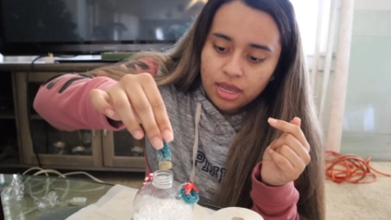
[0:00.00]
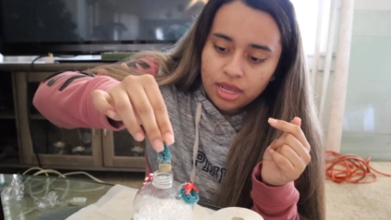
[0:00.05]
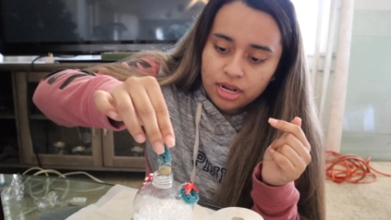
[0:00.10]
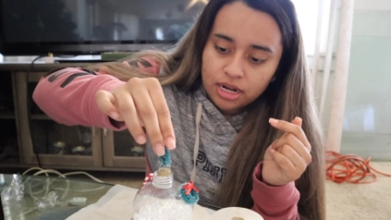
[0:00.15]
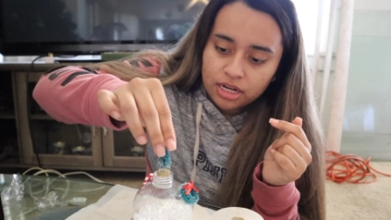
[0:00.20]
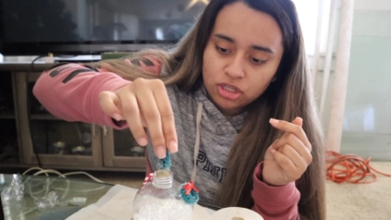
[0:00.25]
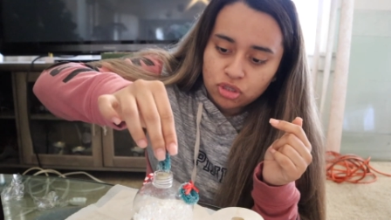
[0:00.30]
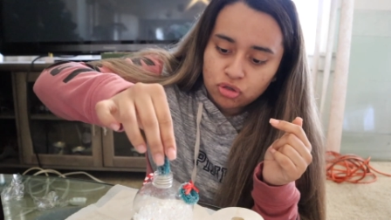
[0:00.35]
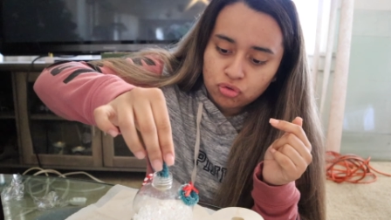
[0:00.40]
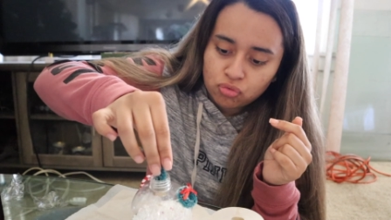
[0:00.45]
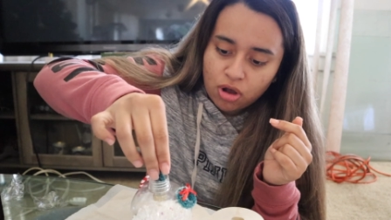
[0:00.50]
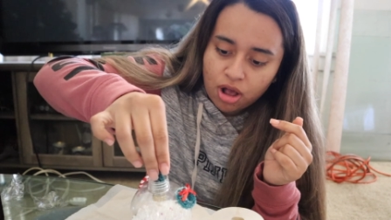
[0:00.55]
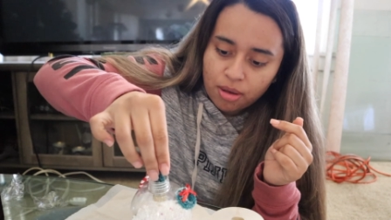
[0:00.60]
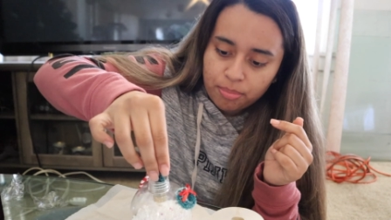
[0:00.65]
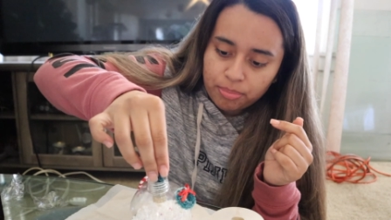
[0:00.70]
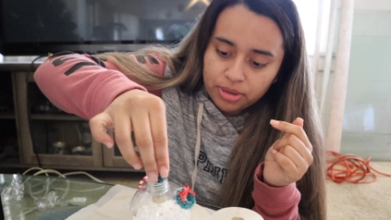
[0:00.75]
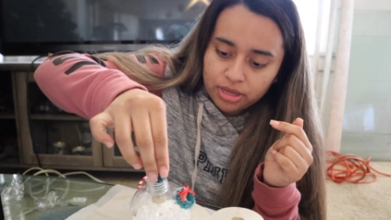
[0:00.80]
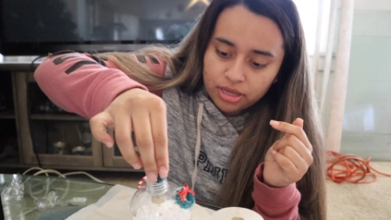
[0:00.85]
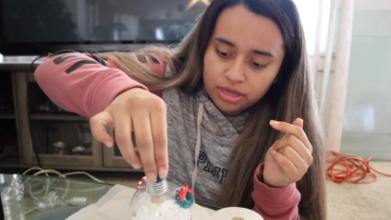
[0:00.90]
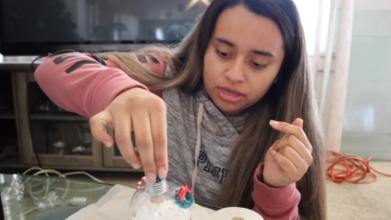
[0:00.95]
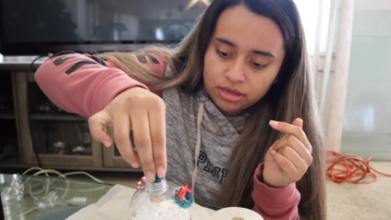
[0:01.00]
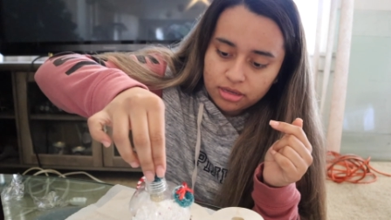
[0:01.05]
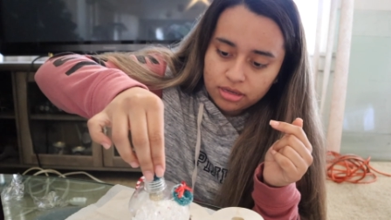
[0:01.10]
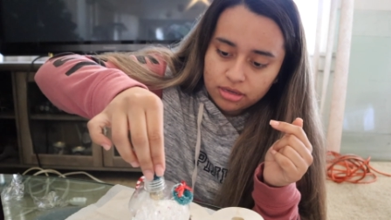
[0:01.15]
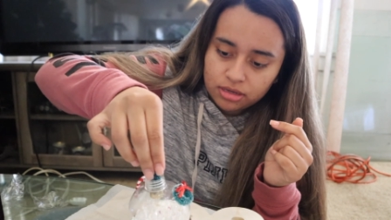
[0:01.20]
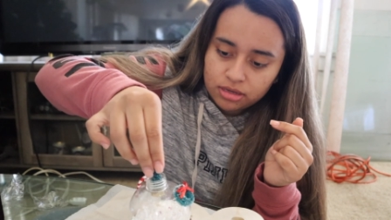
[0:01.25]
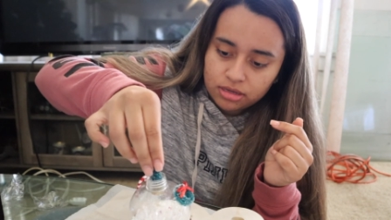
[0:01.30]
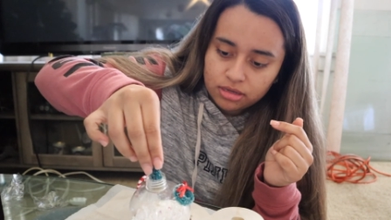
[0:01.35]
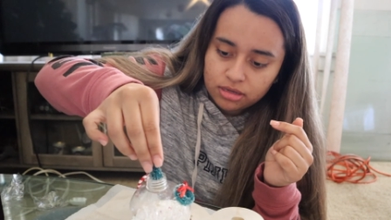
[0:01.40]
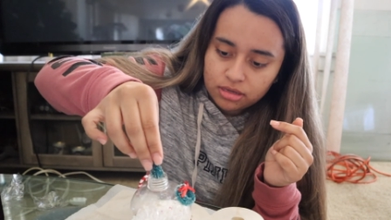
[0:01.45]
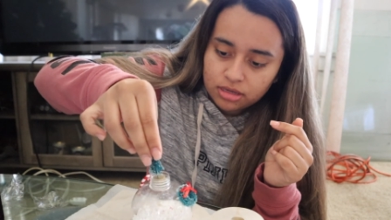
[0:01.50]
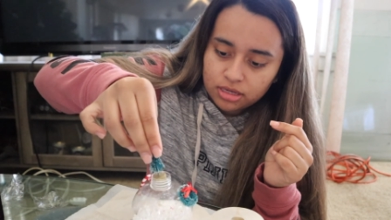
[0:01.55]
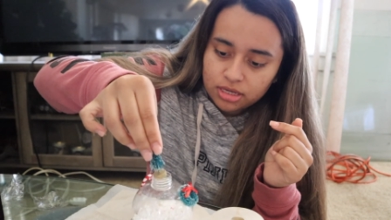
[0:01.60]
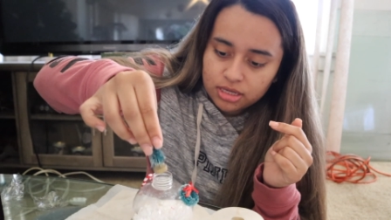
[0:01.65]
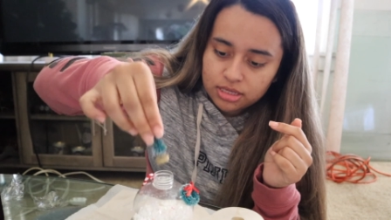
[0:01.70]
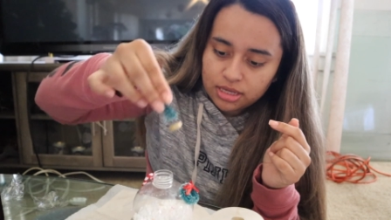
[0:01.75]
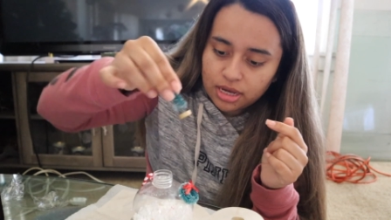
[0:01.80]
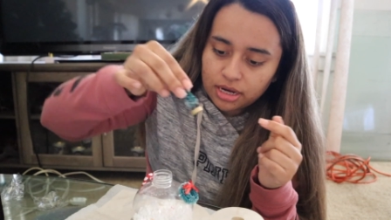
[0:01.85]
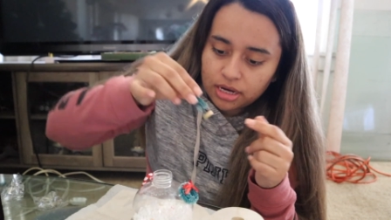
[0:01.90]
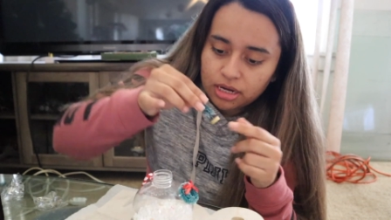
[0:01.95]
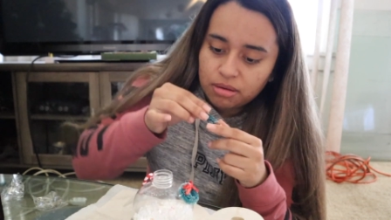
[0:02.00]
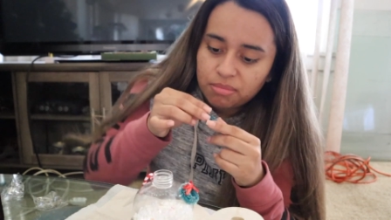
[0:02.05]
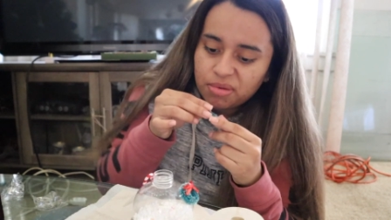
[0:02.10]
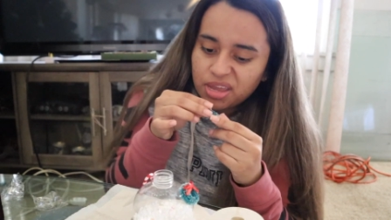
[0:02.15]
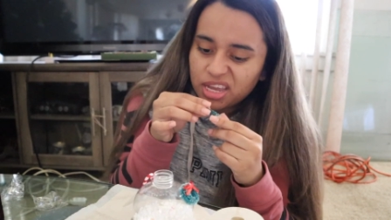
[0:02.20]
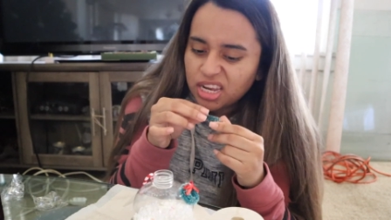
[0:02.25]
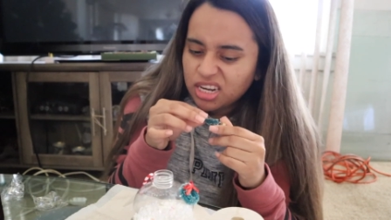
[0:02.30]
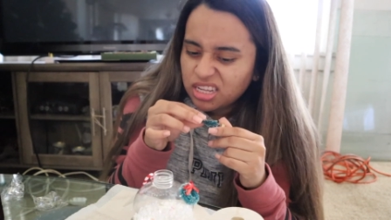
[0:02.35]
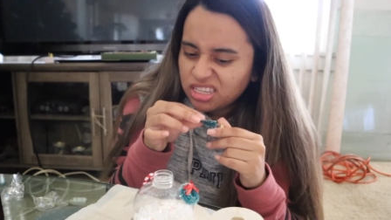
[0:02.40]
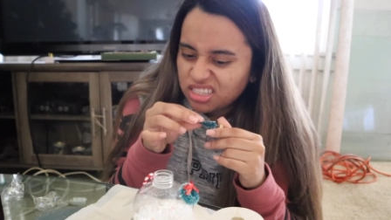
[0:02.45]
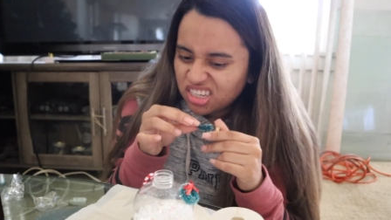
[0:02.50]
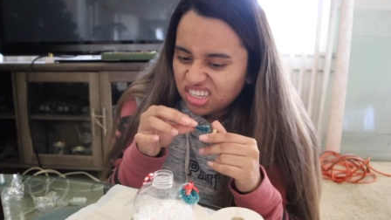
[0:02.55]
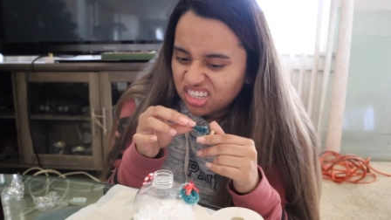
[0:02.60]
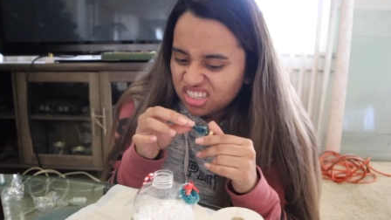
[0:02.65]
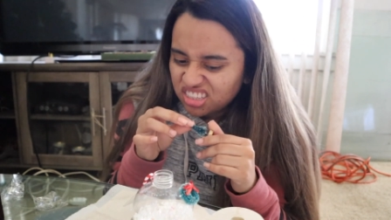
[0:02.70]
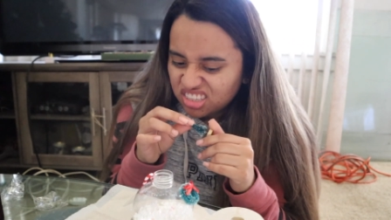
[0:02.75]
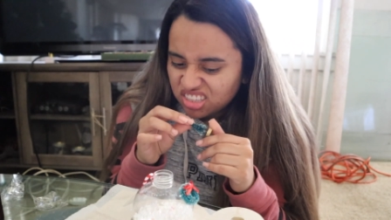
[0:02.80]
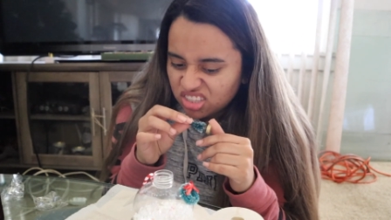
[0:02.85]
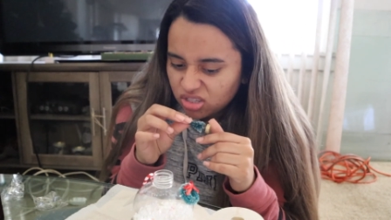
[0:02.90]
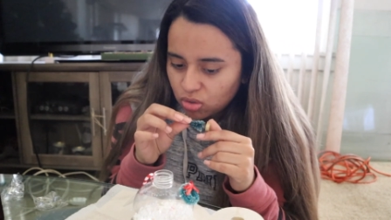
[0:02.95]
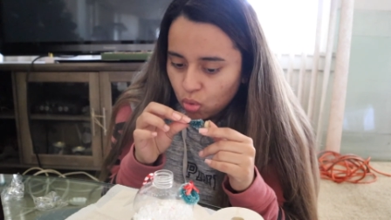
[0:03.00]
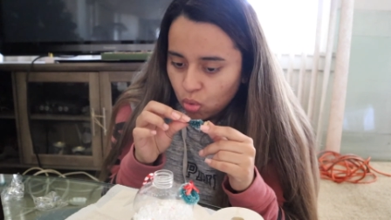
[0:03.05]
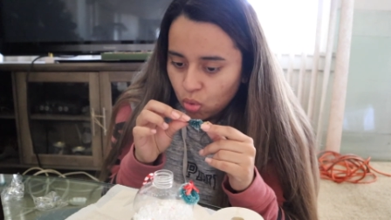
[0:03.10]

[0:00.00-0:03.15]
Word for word: and I drop it, is that gonna make any sense?